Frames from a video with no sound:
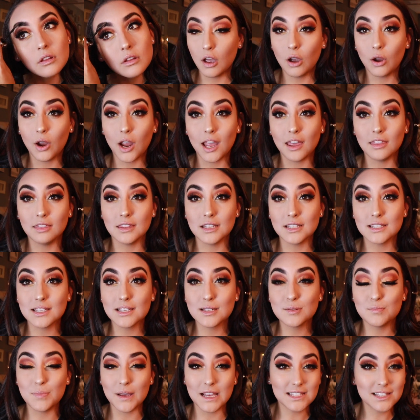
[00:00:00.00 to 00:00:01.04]
Okay, this
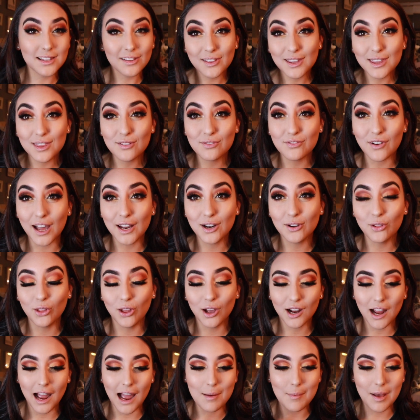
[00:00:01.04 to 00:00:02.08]
is basically the final
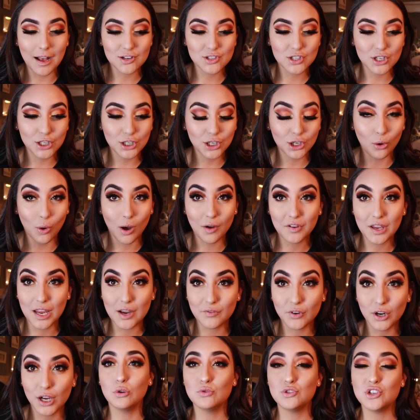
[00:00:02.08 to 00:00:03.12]
look. I'm actually gonna go off
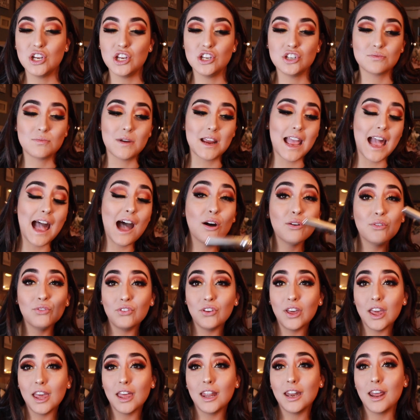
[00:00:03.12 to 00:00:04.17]
camera, go change my
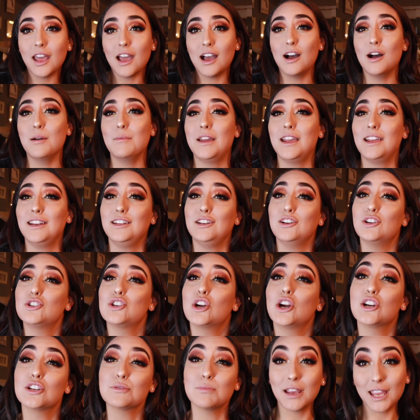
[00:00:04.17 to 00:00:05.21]
outfit. I need to
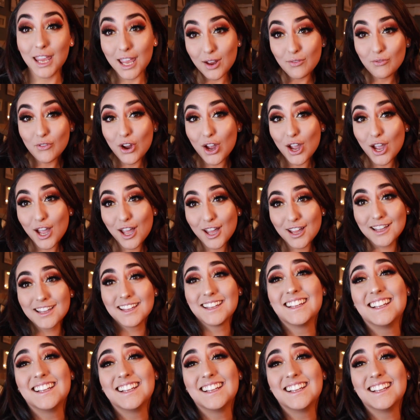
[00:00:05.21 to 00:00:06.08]
charge my camera.